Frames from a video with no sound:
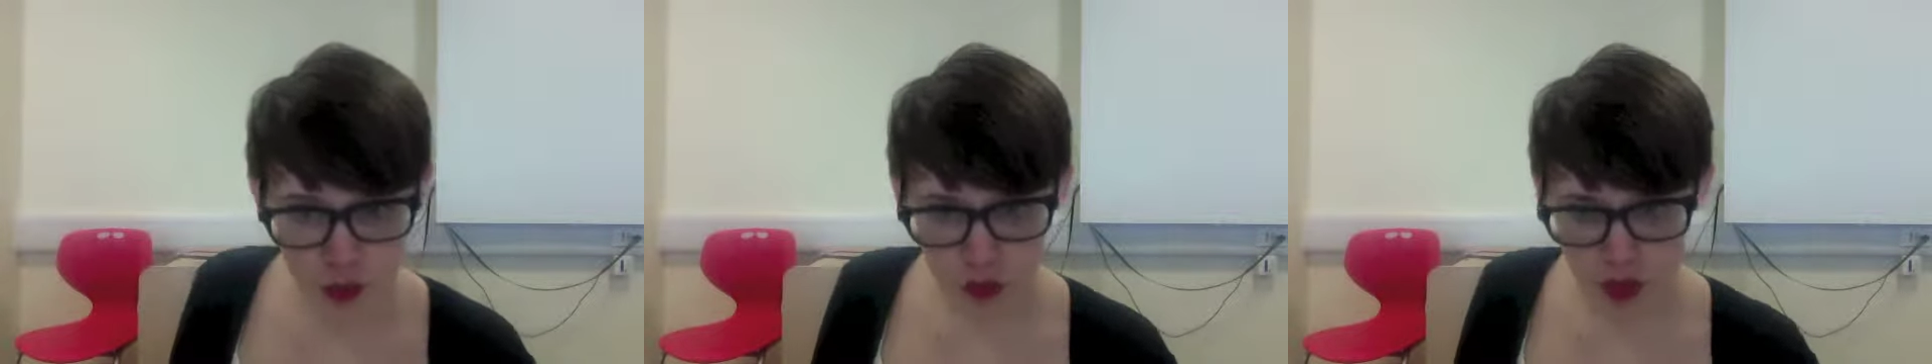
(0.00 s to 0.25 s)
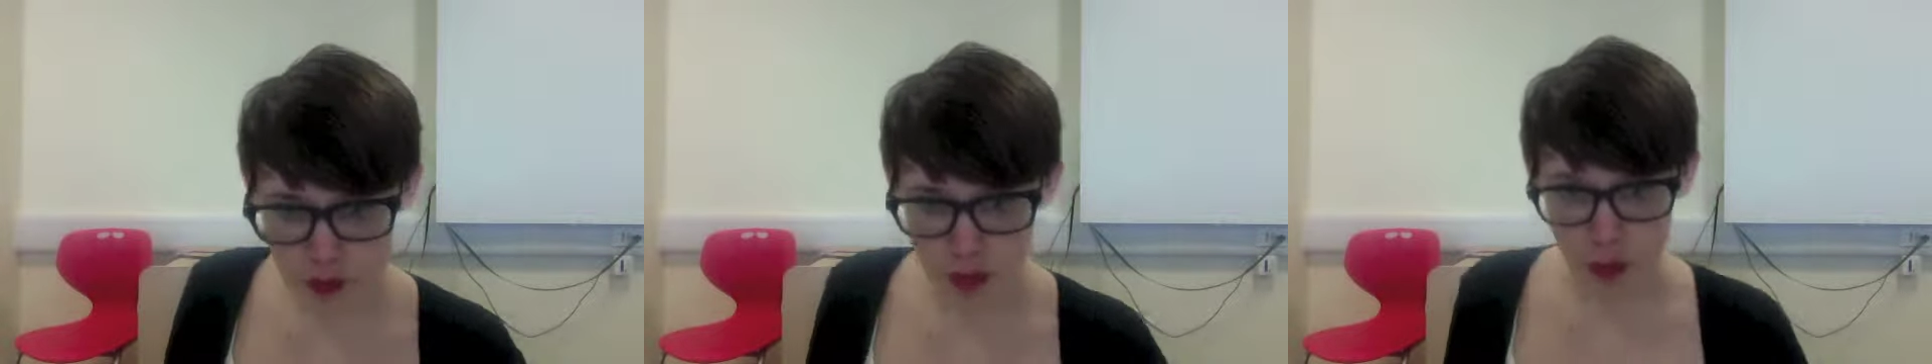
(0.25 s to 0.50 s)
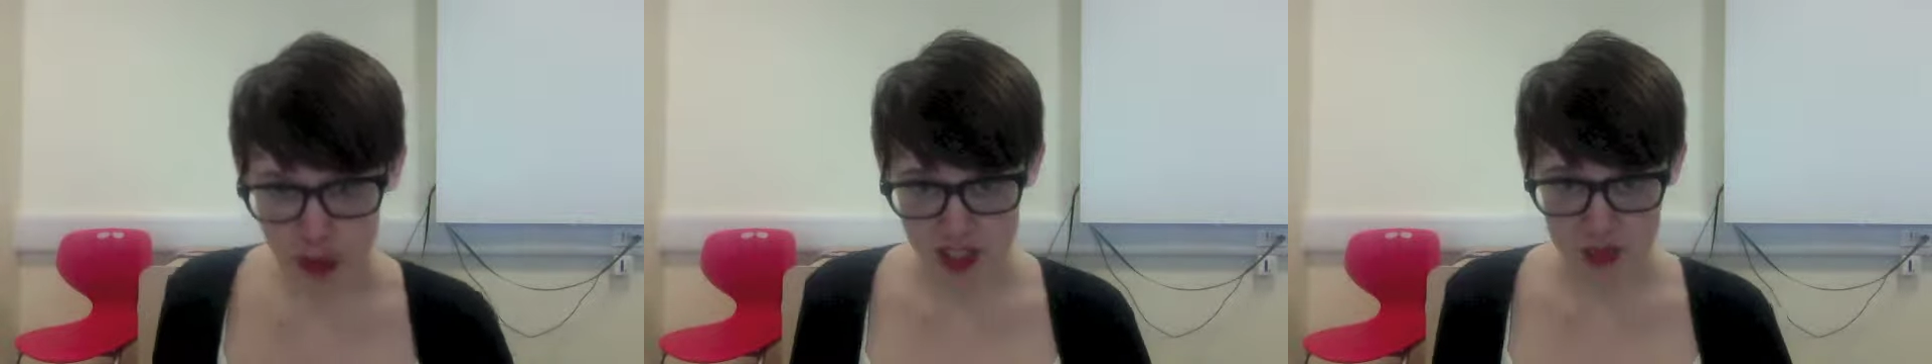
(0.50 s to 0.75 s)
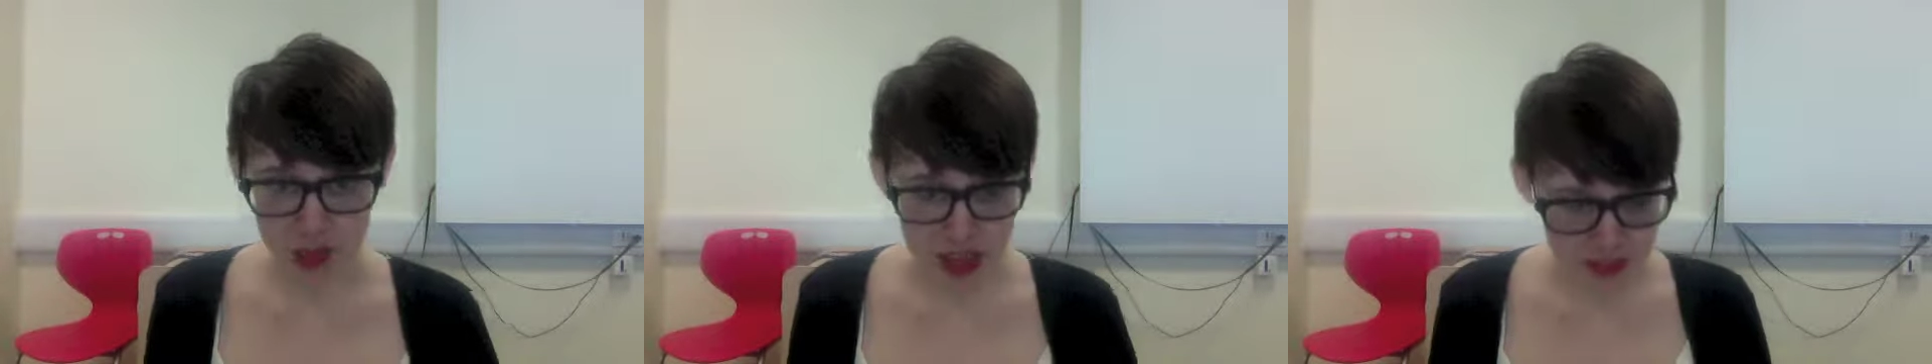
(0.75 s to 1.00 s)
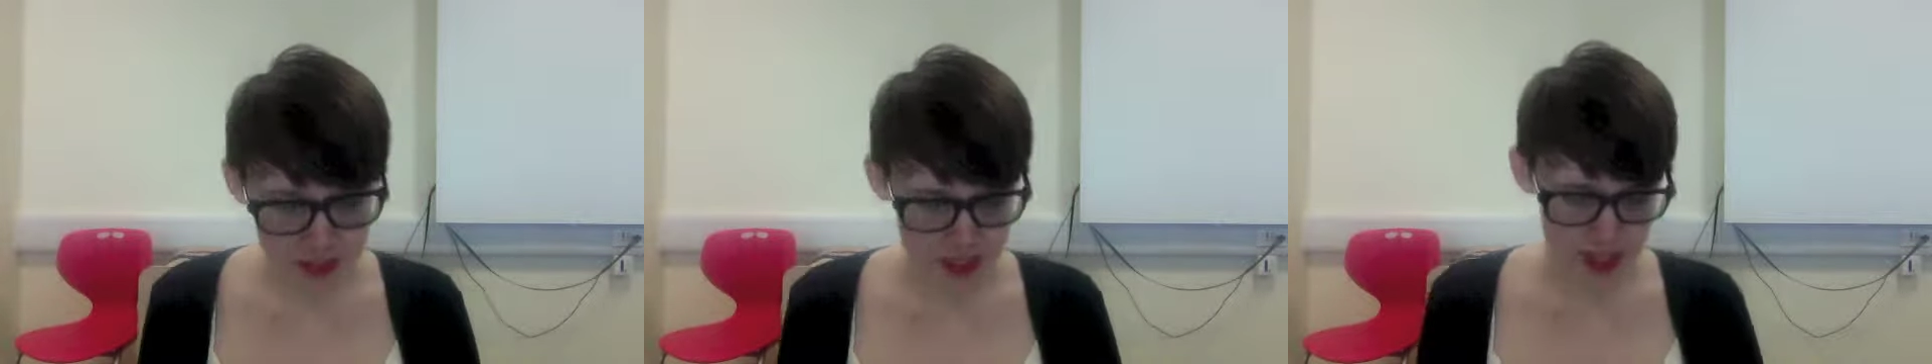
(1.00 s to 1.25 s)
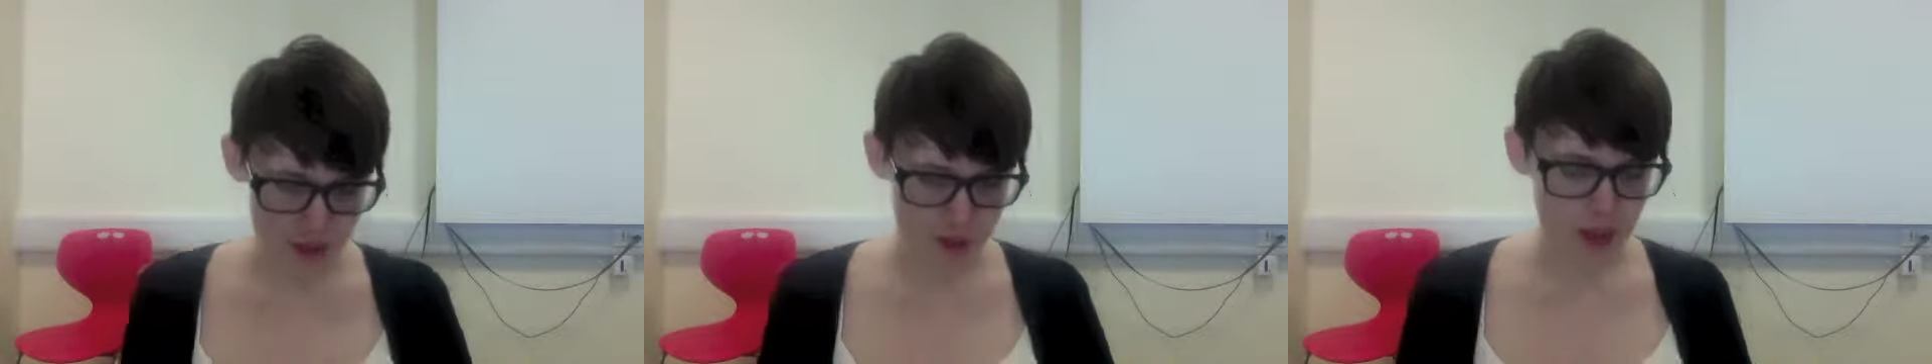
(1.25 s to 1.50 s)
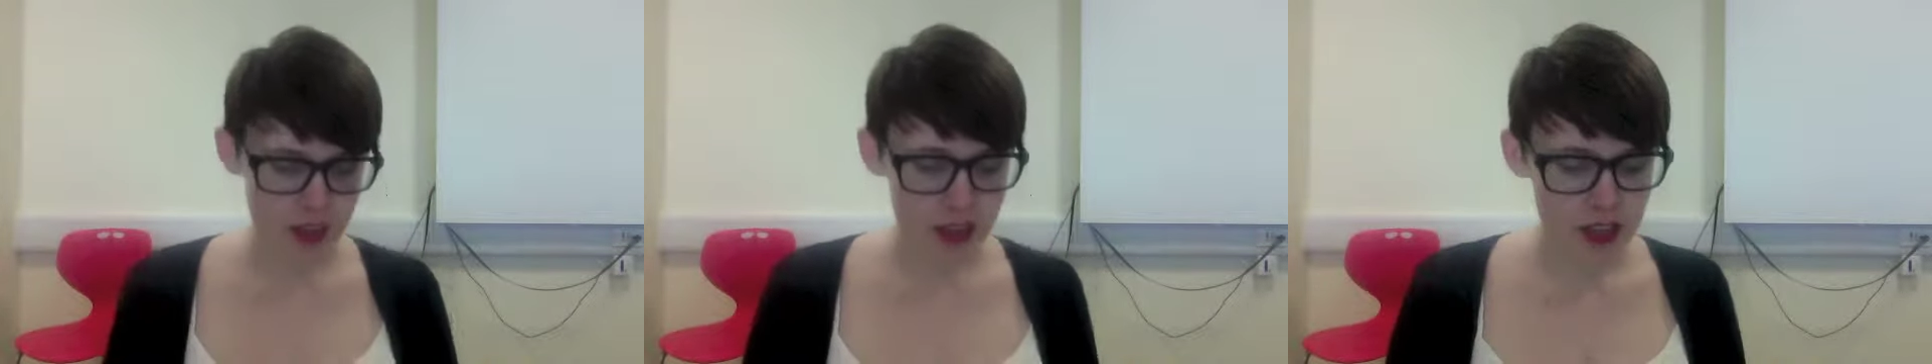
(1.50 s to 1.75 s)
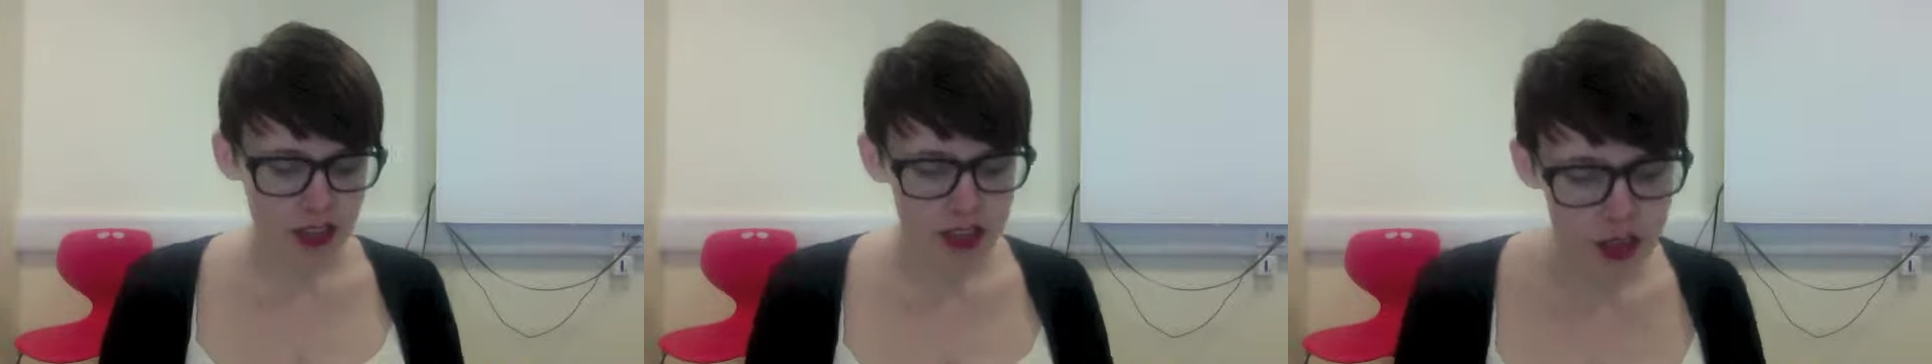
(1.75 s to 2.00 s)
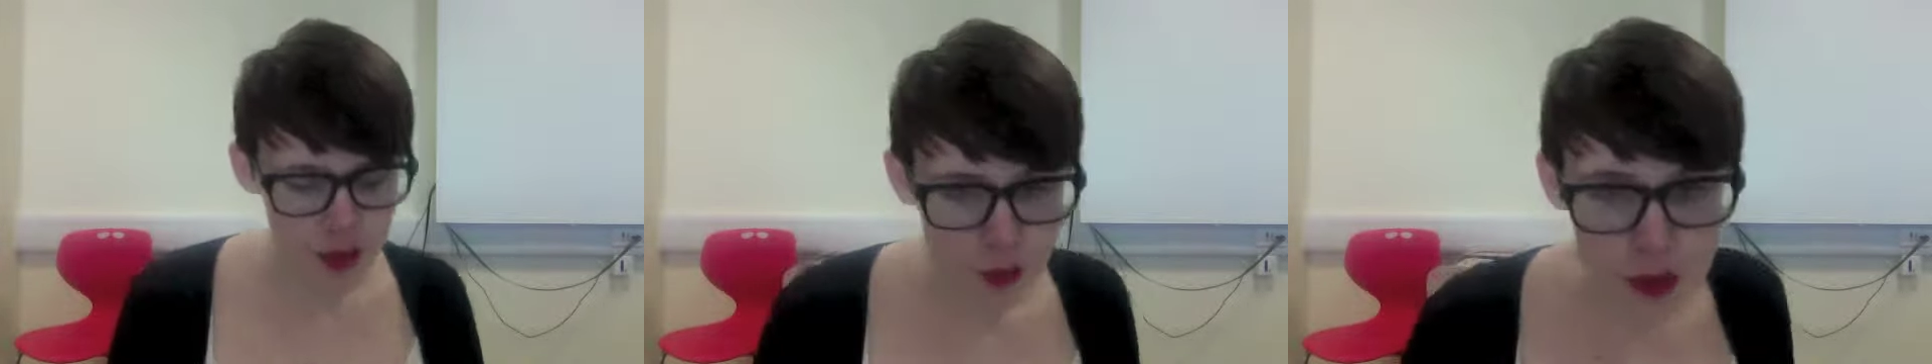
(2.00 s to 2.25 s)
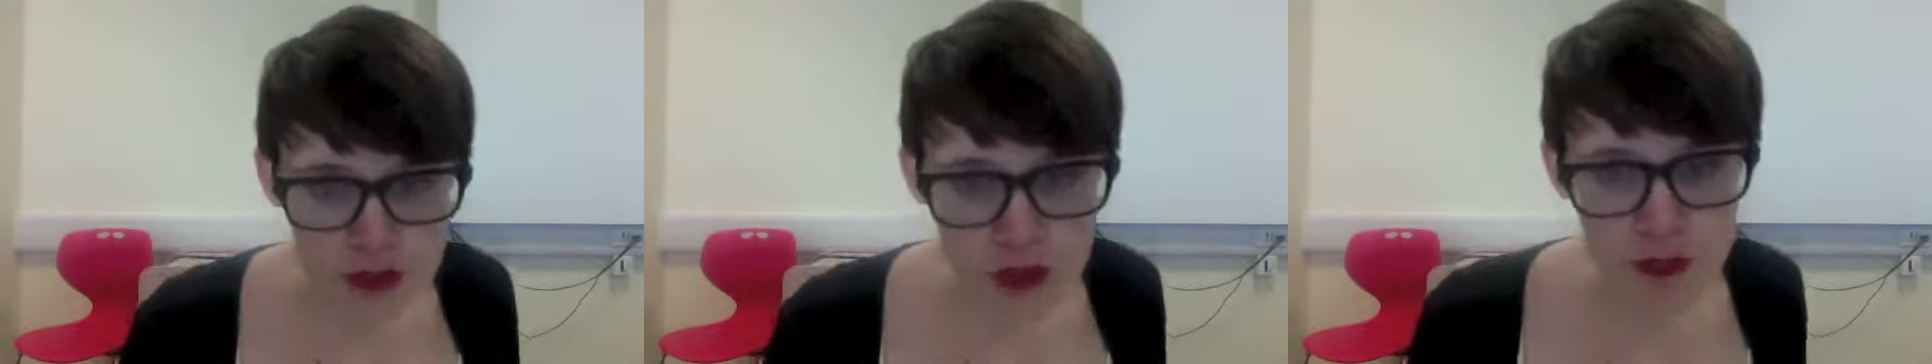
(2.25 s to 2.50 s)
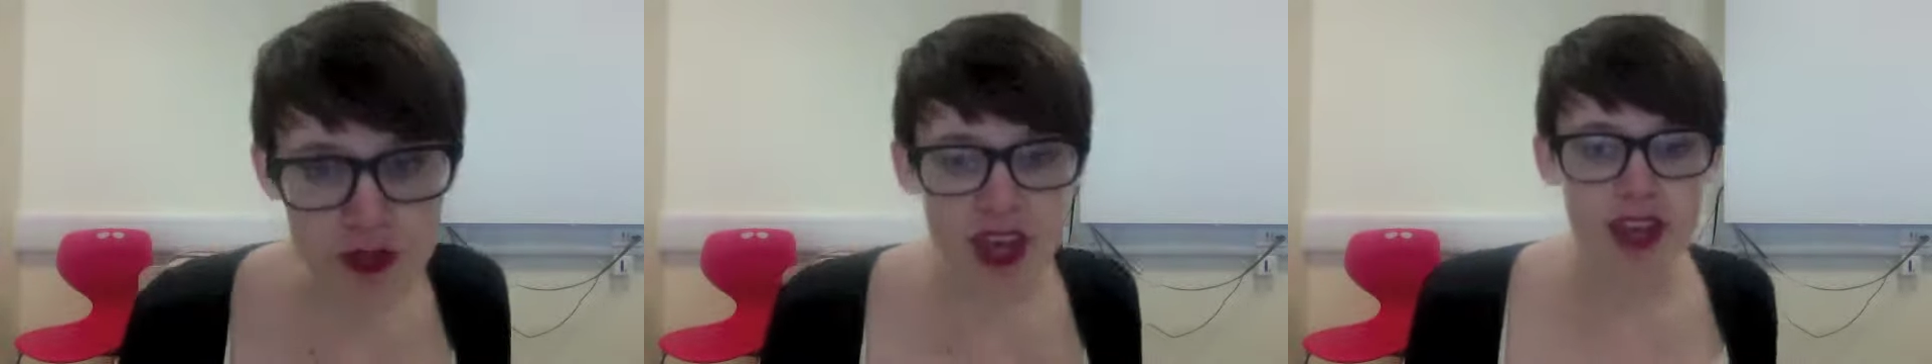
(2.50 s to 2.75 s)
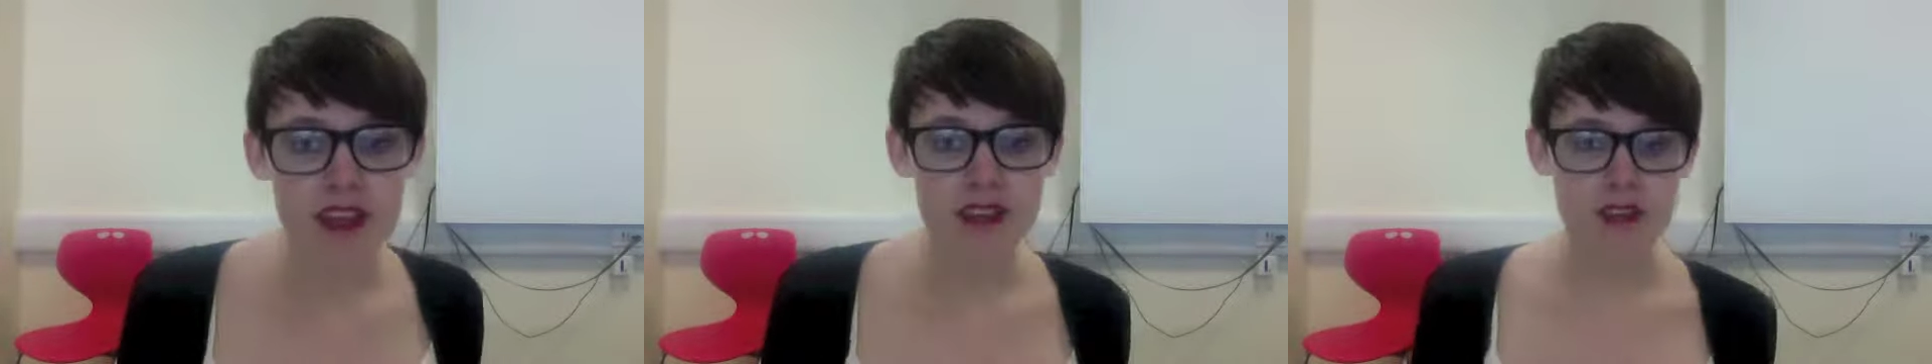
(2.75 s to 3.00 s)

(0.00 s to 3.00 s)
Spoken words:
within my product appealed to them was, from their